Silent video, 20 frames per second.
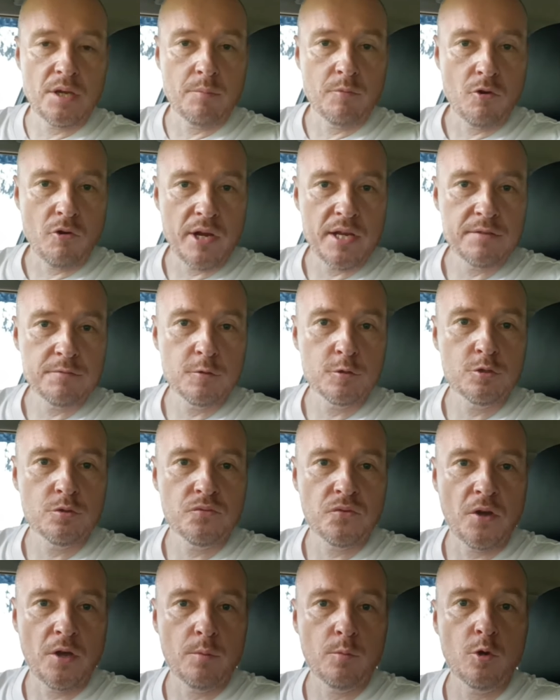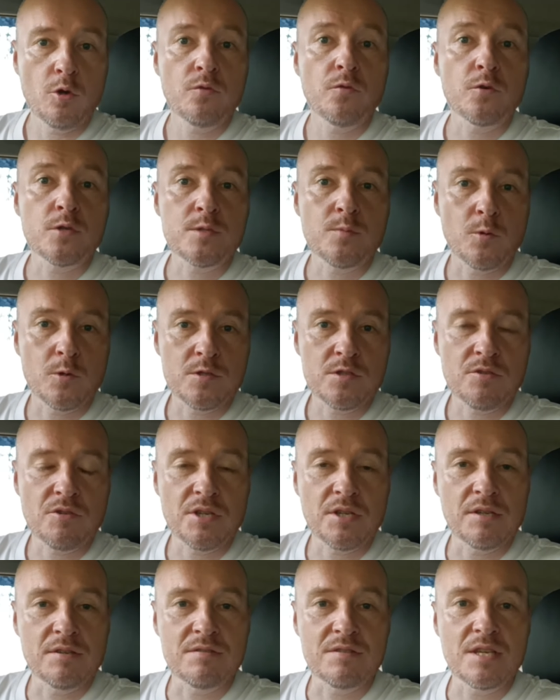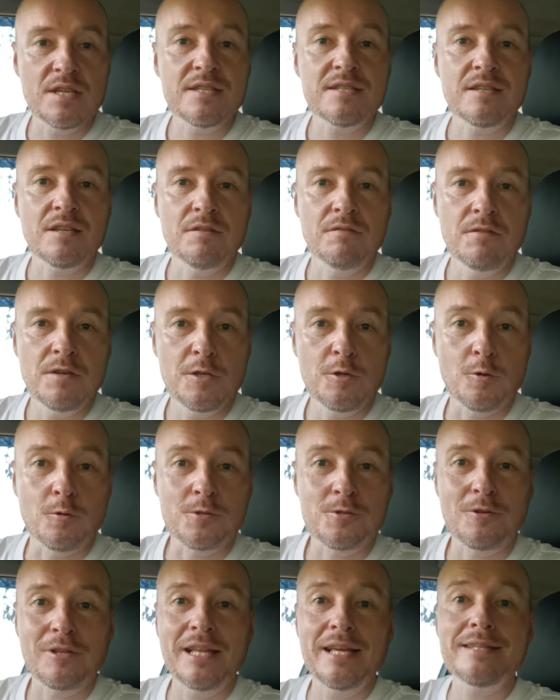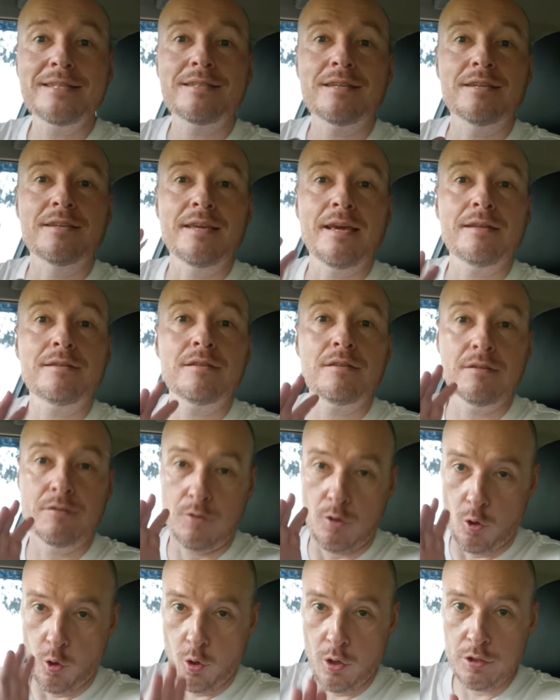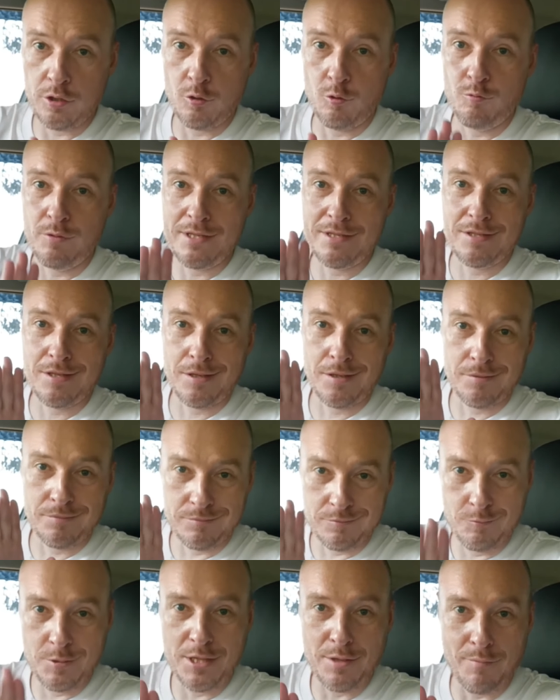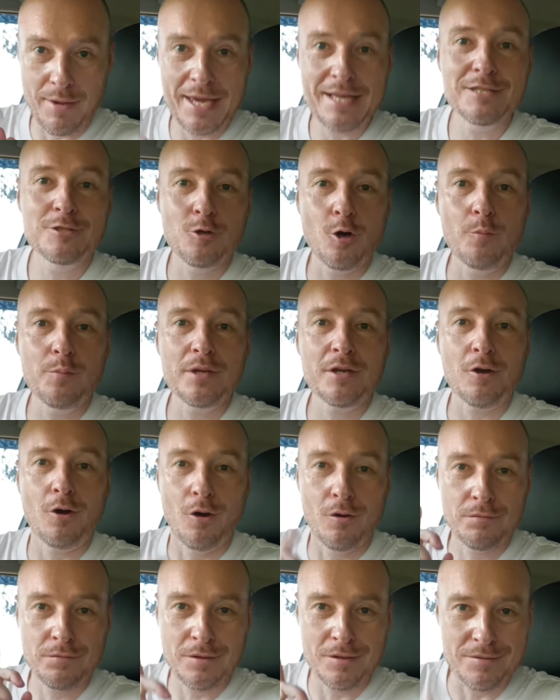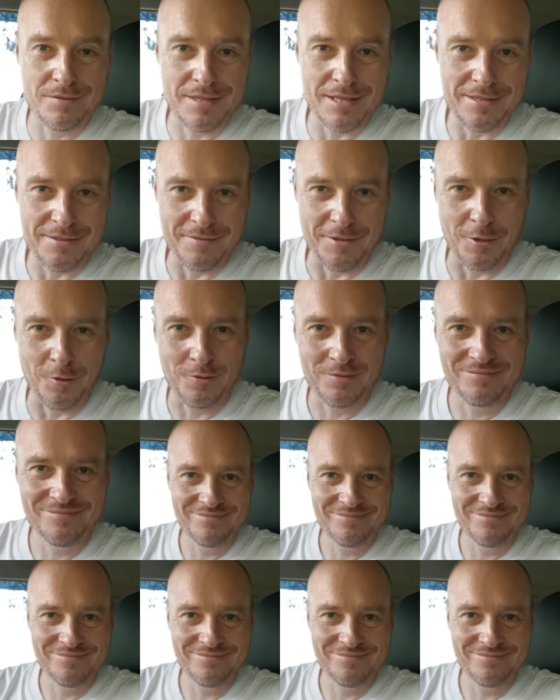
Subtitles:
am grateful to Firebok for sponsoring this video. So let's get on with the main topic of this video.